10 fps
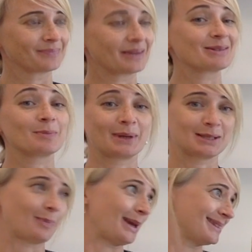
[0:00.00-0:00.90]
There is a big
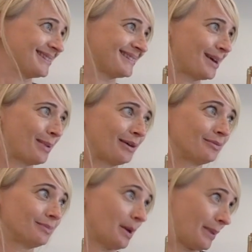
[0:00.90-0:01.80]
debate about
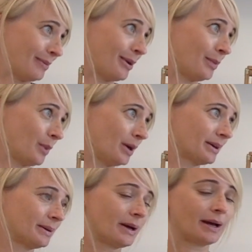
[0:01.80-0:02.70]

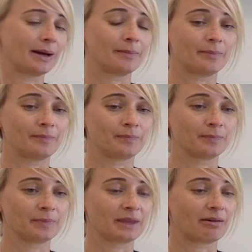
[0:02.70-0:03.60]
homework.
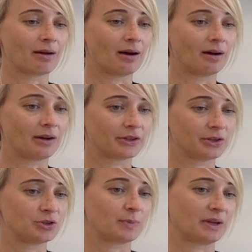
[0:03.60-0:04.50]
There are
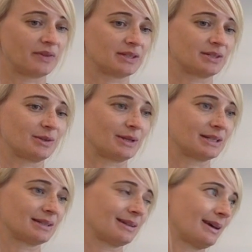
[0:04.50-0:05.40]
huge benefits to
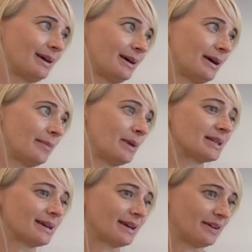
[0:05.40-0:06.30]
it
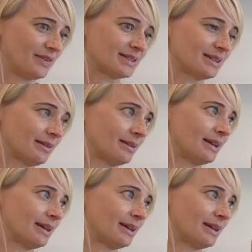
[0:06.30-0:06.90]
if it's done